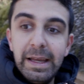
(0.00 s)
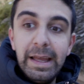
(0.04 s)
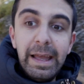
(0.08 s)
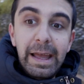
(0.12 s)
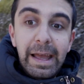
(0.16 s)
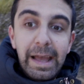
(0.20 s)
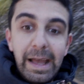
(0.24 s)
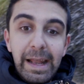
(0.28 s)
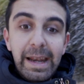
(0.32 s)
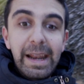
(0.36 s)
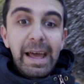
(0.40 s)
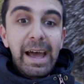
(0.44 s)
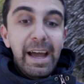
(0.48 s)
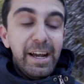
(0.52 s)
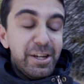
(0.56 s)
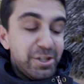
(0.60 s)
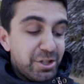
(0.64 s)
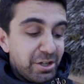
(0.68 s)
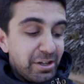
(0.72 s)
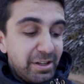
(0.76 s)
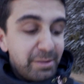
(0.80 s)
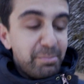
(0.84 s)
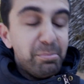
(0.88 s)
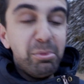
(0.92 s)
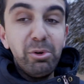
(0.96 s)
and
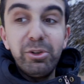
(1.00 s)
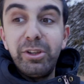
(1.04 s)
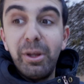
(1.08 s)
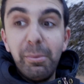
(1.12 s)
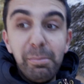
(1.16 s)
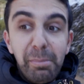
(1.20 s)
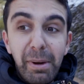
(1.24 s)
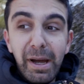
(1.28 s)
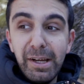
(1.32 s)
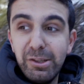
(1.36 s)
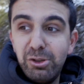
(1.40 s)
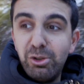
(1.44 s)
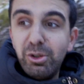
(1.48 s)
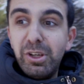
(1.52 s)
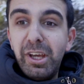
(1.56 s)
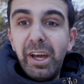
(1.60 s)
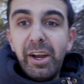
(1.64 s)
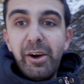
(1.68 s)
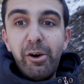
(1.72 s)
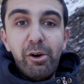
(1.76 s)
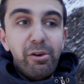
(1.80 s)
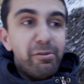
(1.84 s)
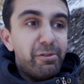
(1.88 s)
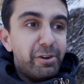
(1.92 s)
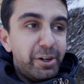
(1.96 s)
actually put them back together
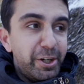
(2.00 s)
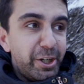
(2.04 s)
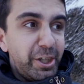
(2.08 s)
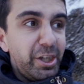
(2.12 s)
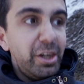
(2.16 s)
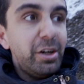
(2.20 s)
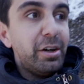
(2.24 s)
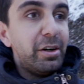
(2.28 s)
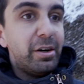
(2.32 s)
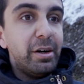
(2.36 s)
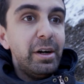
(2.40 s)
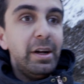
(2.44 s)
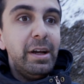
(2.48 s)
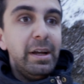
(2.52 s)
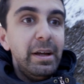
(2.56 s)
over here,